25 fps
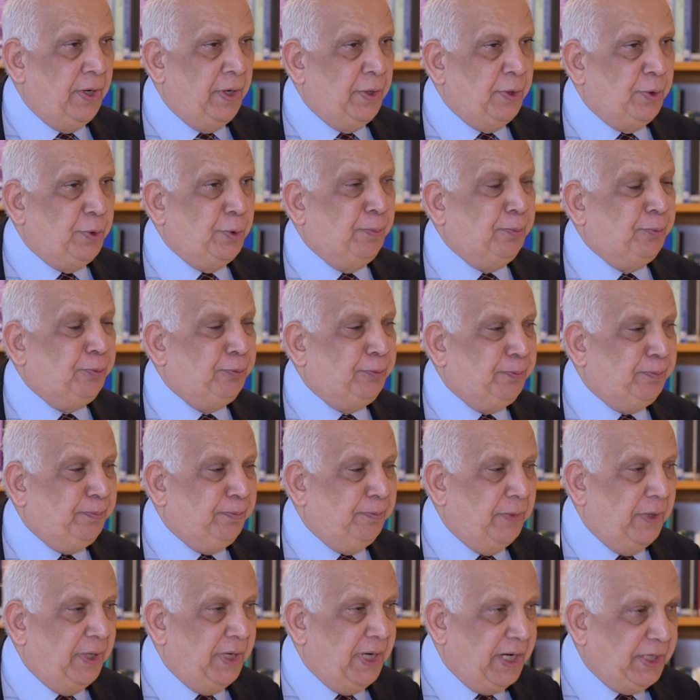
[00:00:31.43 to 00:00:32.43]
To
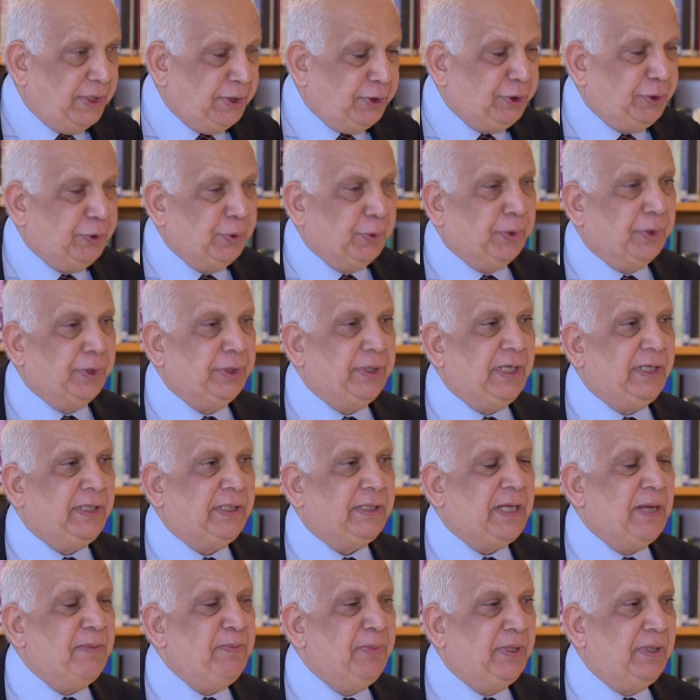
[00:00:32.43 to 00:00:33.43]
ensure that
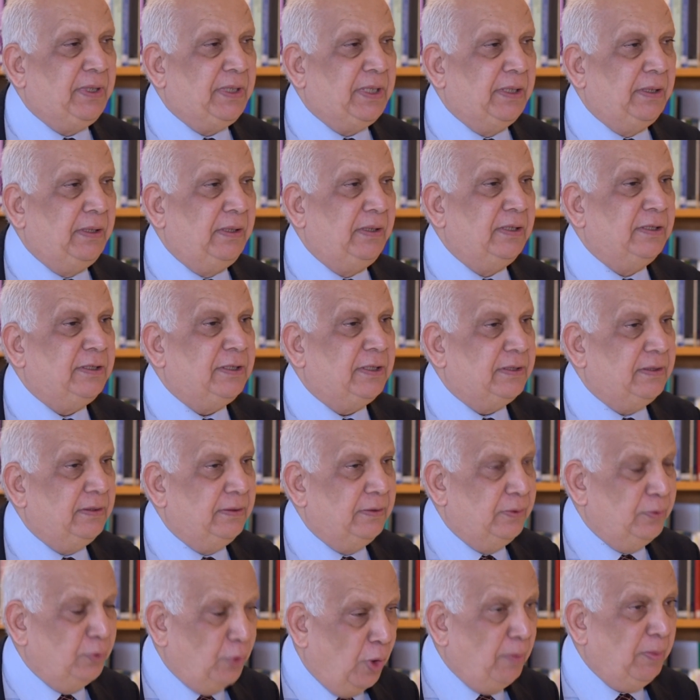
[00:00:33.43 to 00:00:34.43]
chemicals,
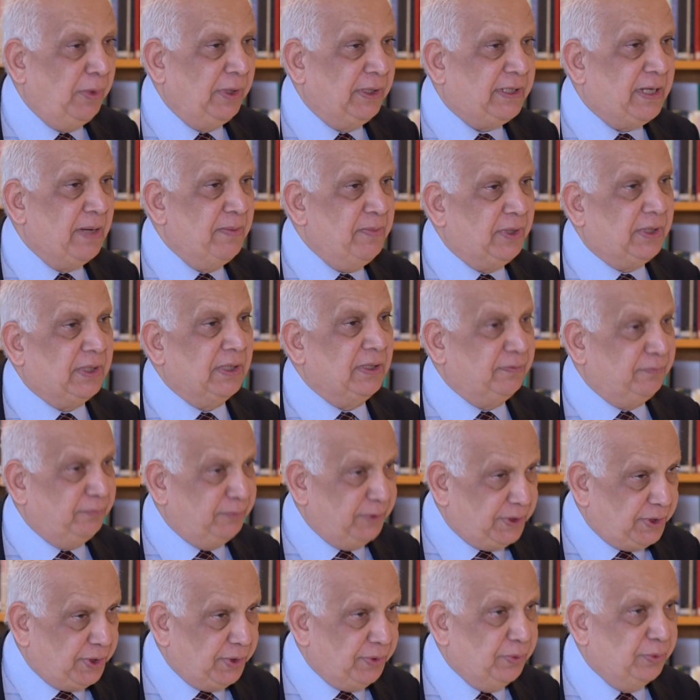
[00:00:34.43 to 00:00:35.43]
normal chemicals
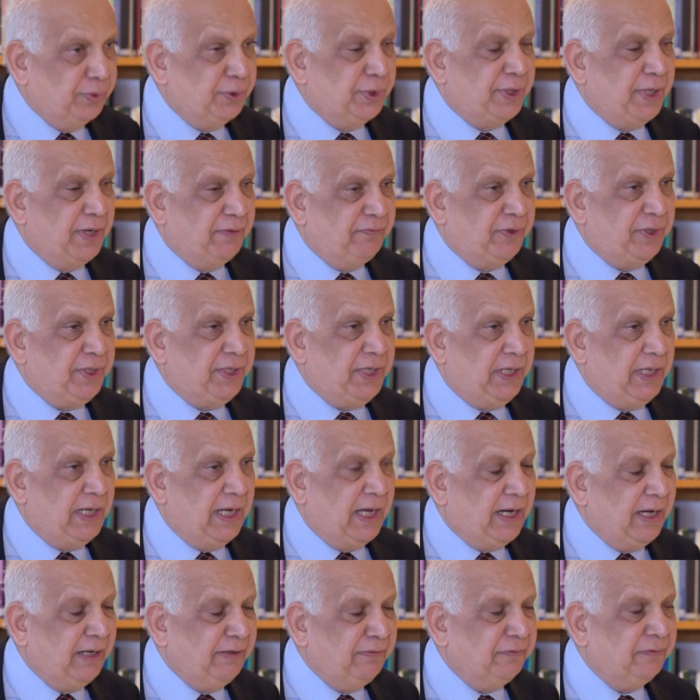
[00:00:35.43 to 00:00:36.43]
which you use in everyday
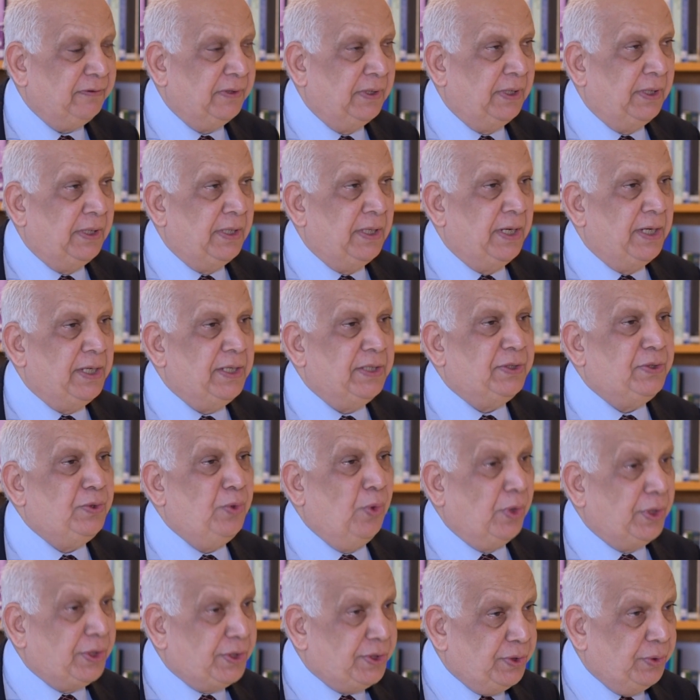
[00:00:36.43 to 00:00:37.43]
life, is
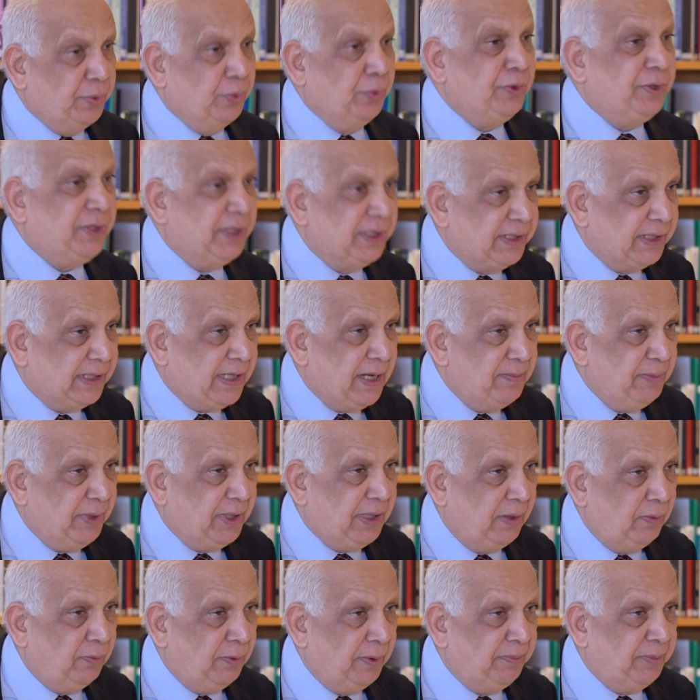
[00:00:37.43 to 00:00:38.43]
not used as a
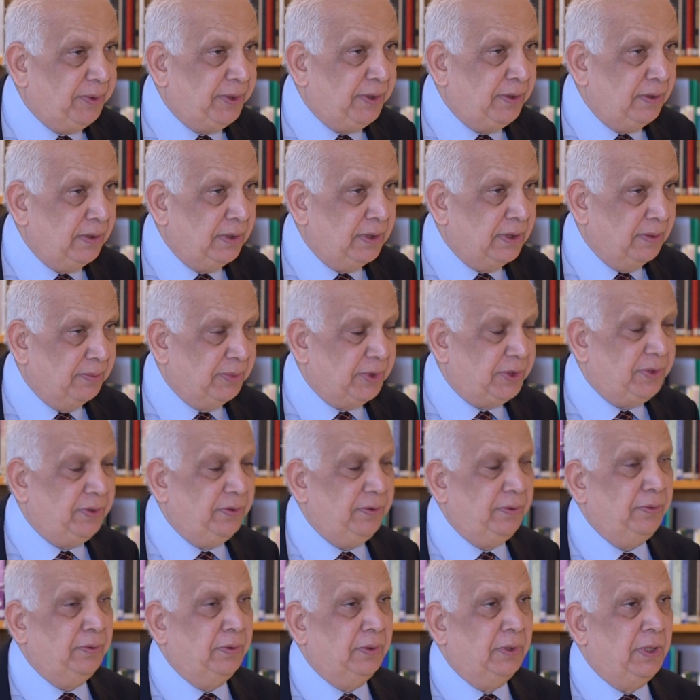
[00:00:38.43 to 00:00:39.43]
chemical weapon, number
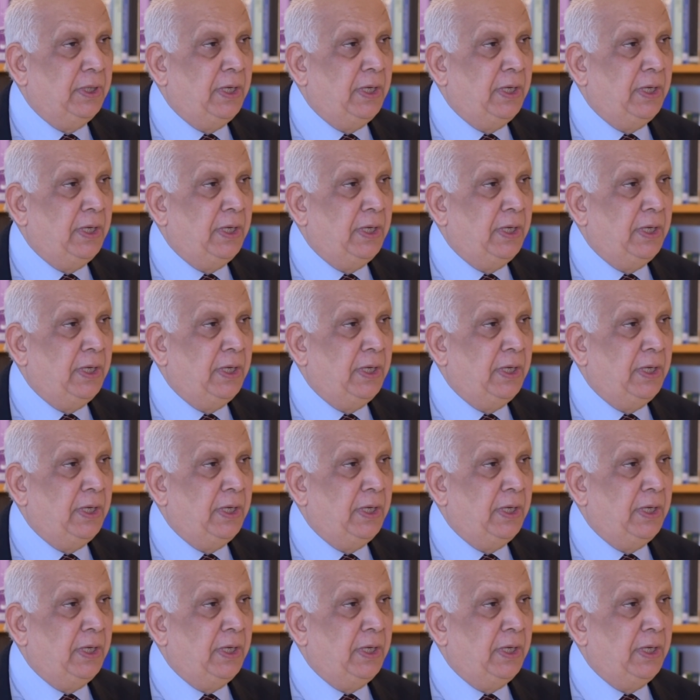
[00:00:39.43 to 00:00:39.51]
two.